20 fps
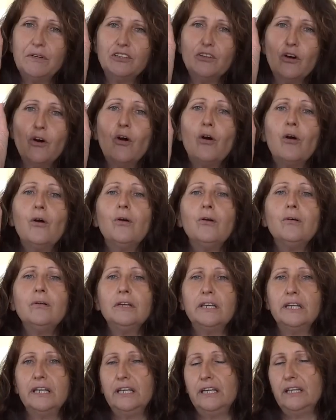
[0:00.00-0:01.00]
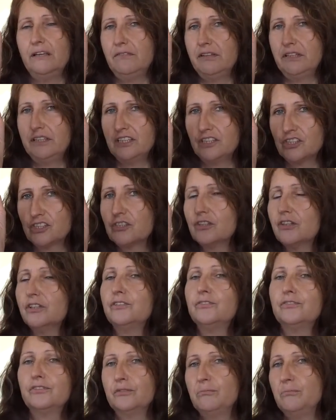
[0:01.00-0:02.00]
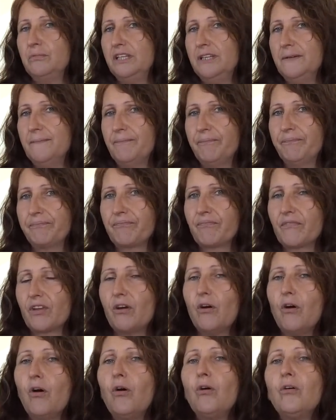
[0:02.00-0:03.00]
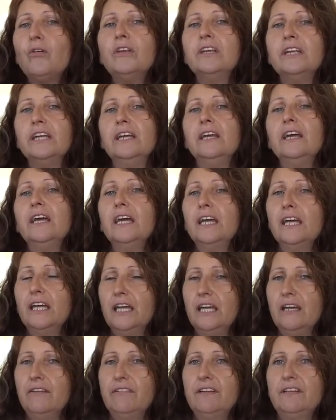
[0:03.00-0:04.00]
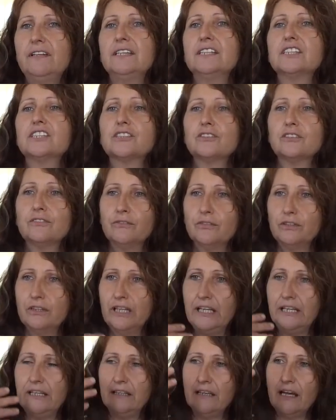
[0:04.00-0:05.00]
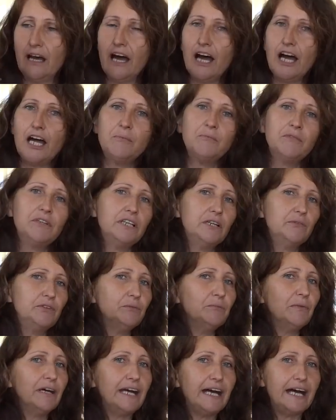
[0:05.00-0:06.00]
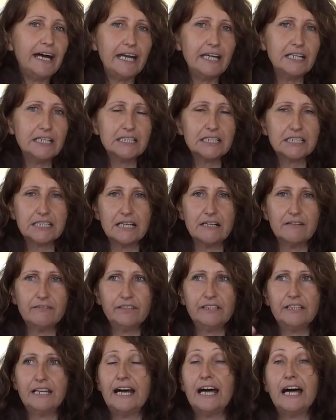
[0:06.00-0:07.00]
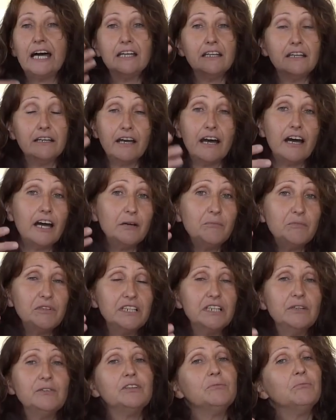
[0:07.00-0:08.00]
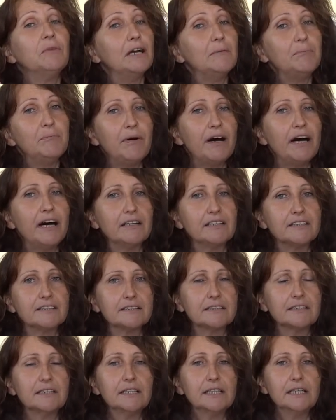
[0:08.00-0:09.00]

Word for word: but only if it is good for me, only if it is in harmony with my higher self, in harmony with my path.